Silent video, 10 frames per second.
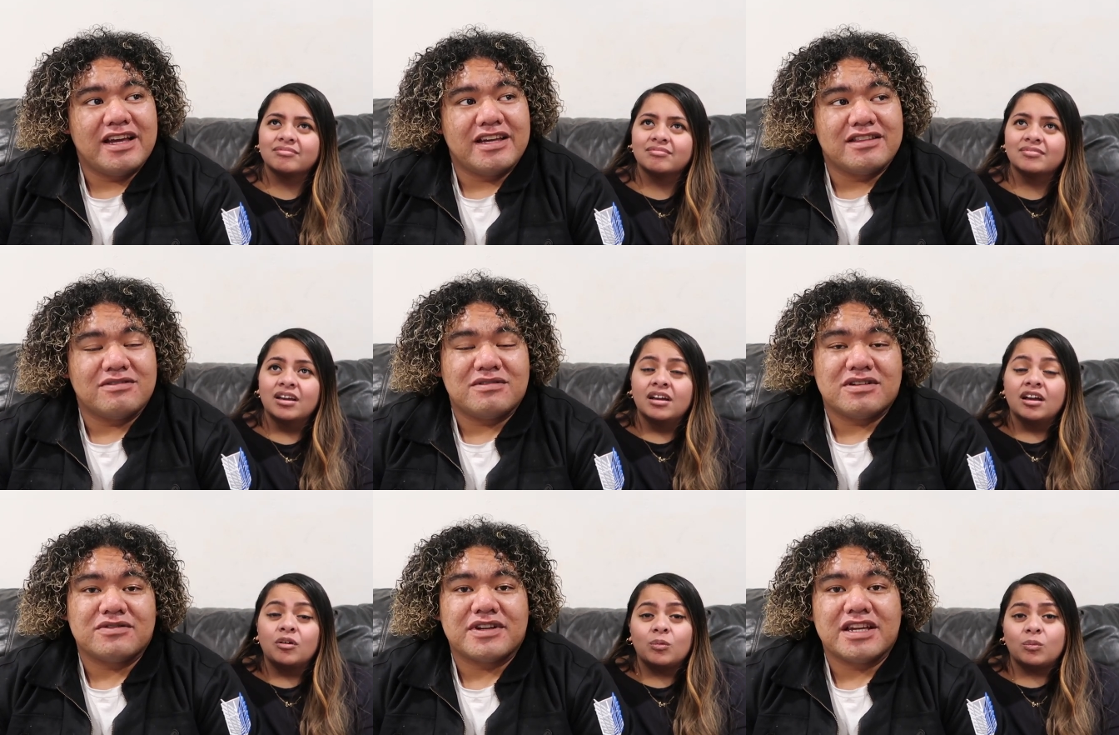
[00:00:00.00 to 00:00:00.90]
Speaker 1: and the one
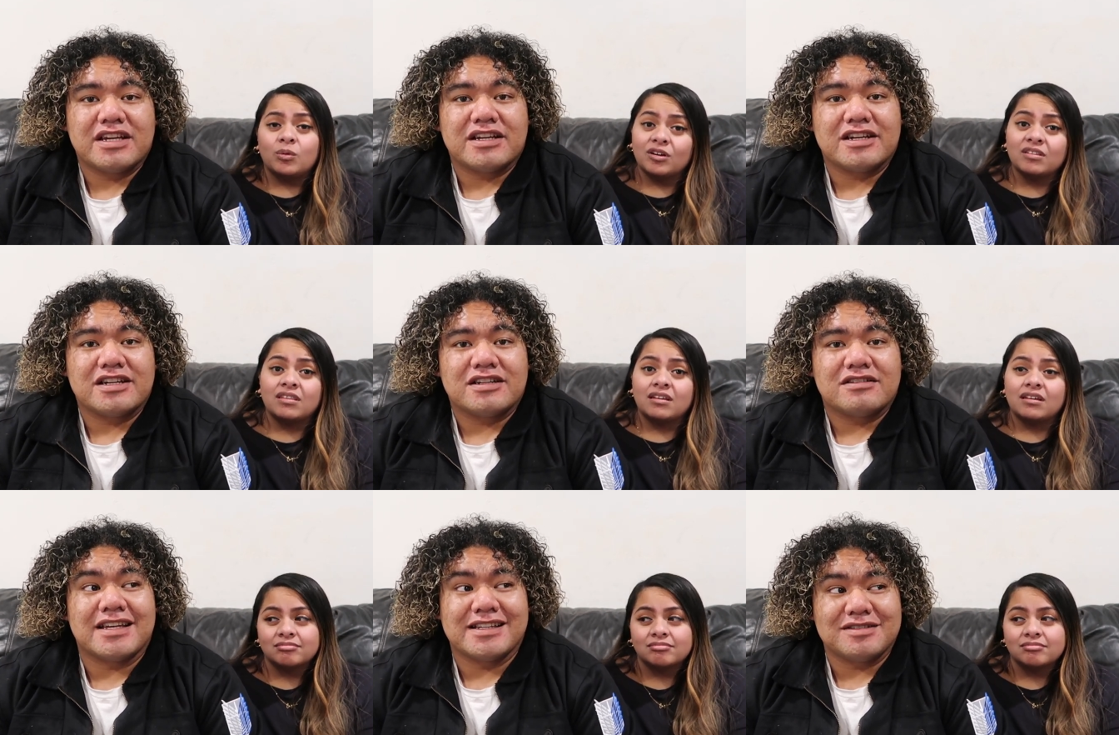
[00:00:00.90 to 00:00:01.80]
over here
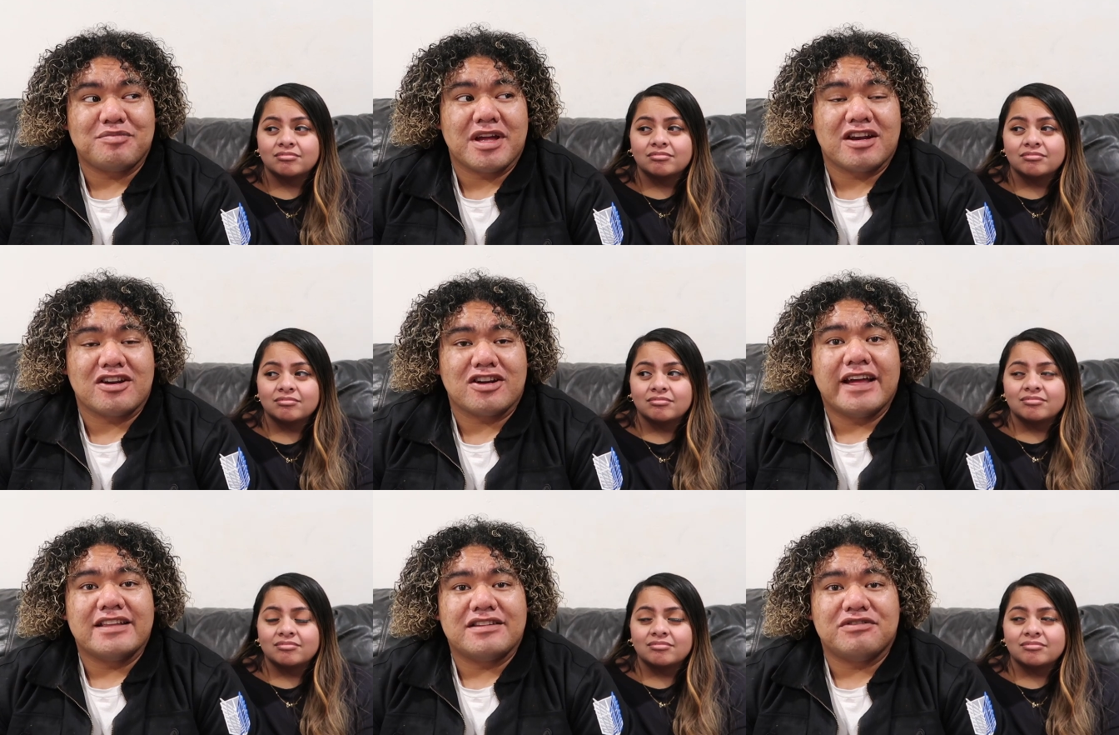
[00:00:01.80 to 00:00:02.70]
tastes better
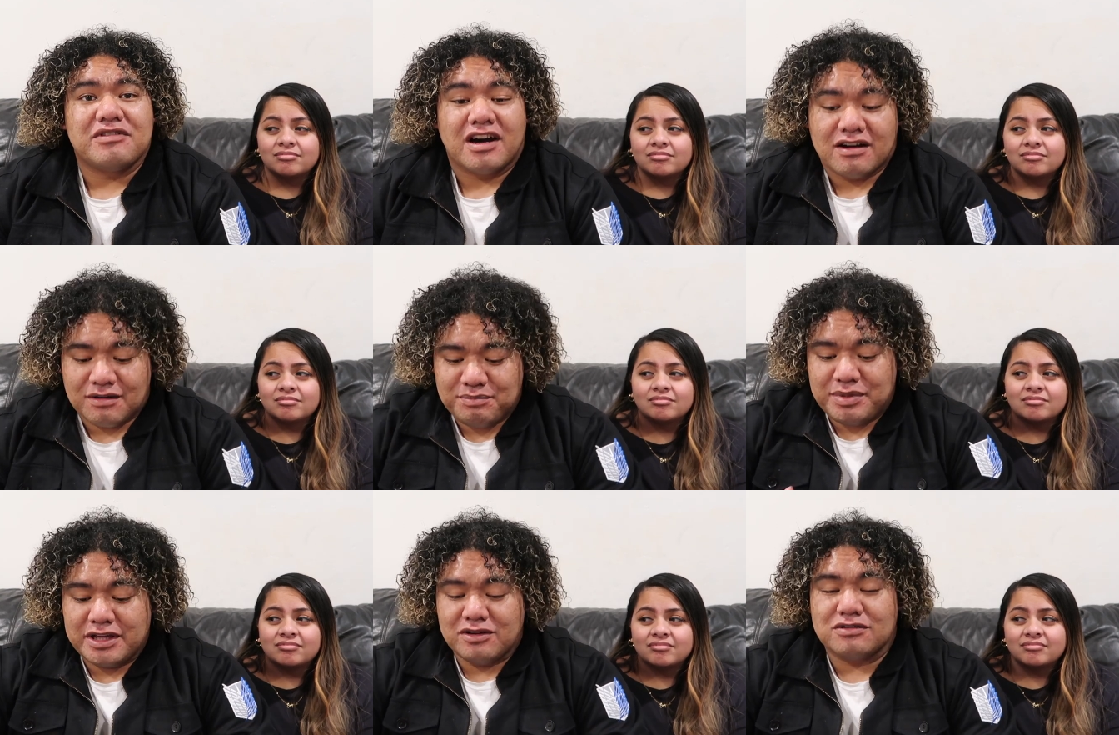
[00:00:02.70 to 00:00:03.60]
and you got a
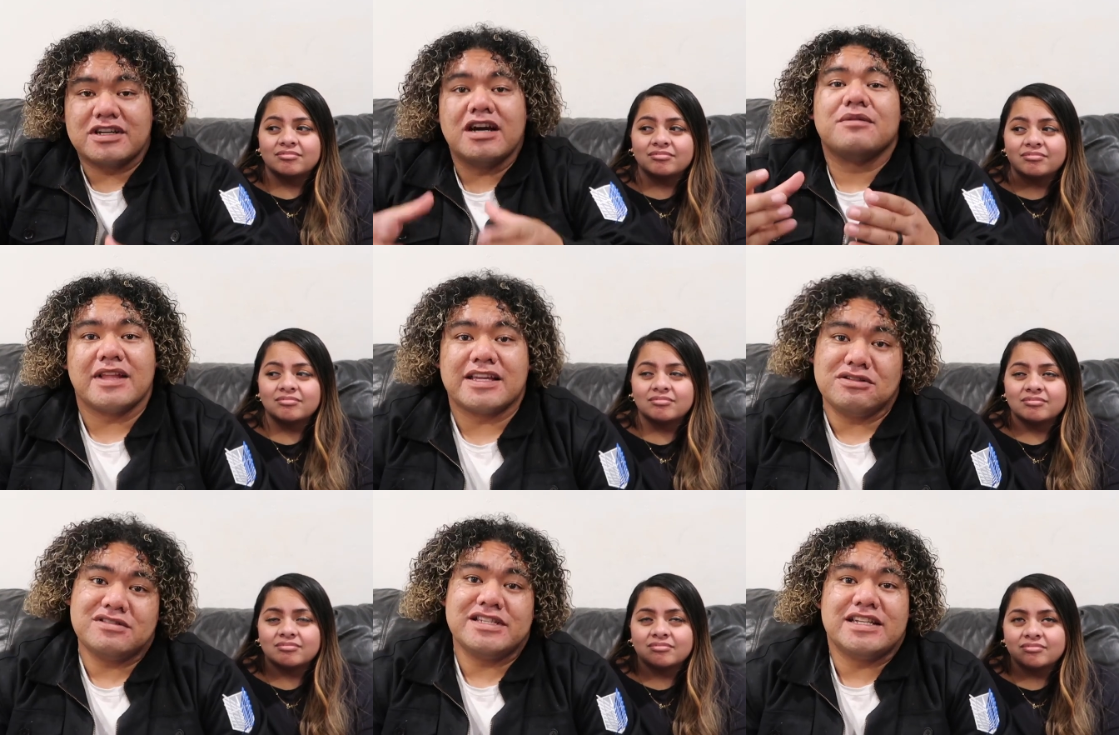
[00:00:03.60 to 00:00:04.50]
big old cup like you
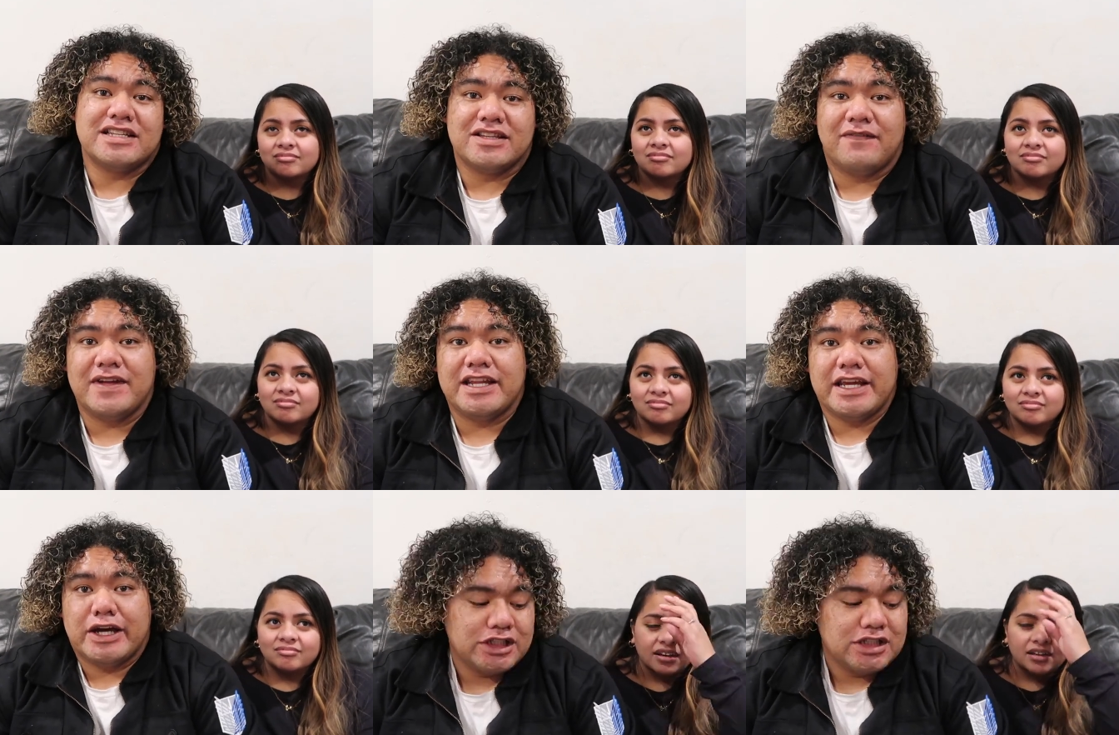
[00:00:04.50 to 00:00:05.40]
seen in the
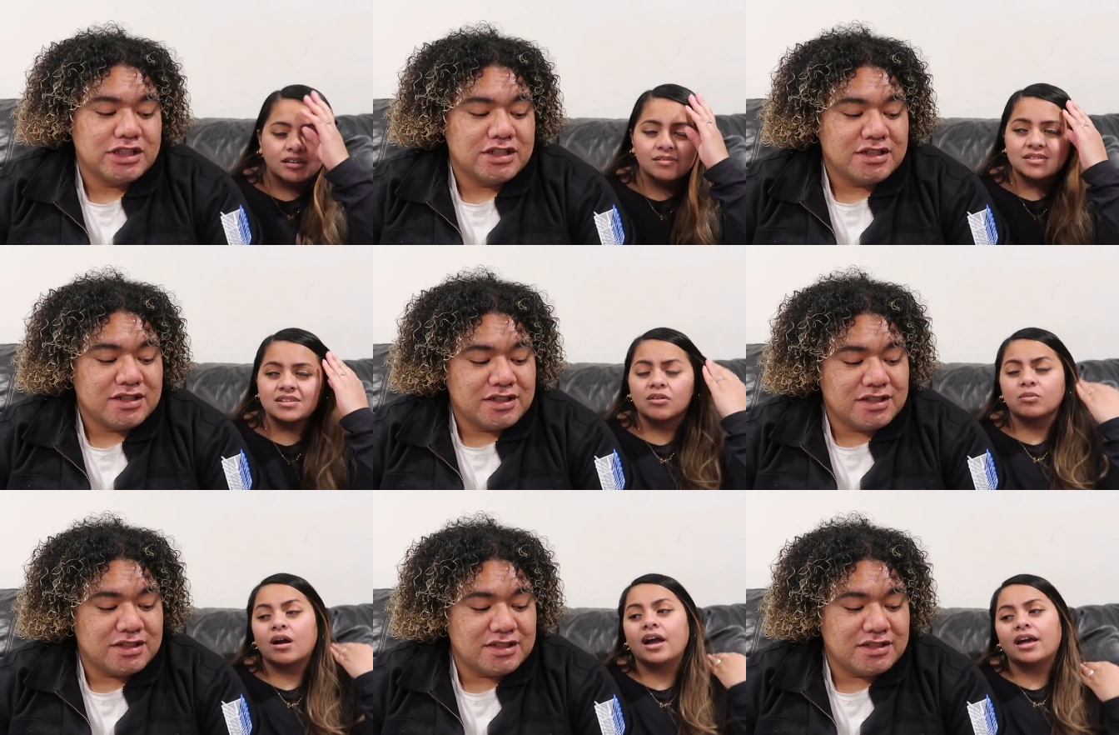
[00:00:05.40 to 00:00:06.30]
video.
Speaker 2: It was
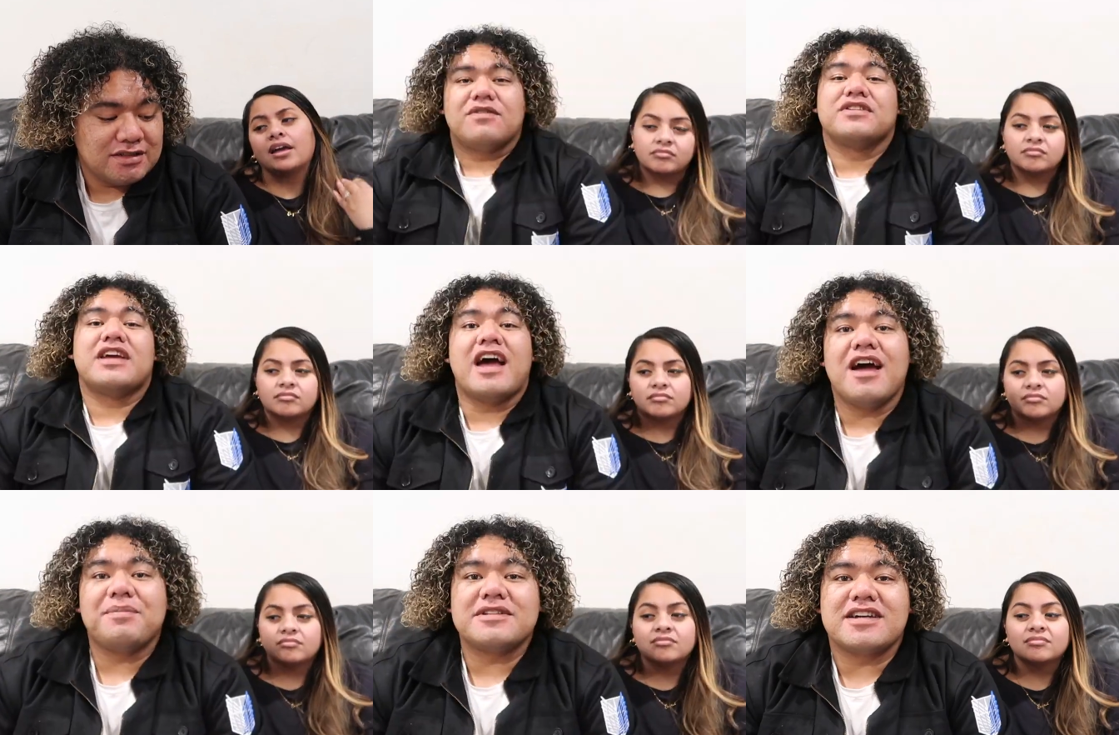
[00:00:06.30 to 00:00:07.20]
alright.
Speaker 1: For the
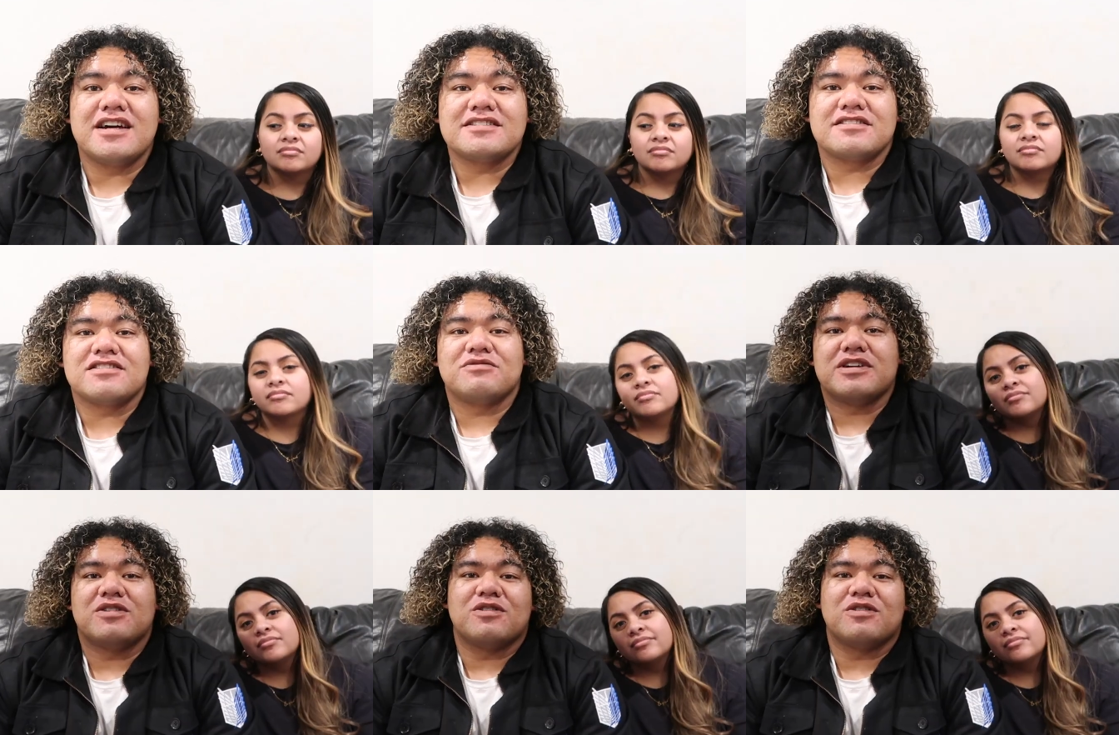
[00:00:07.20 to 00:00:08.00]
appetizer we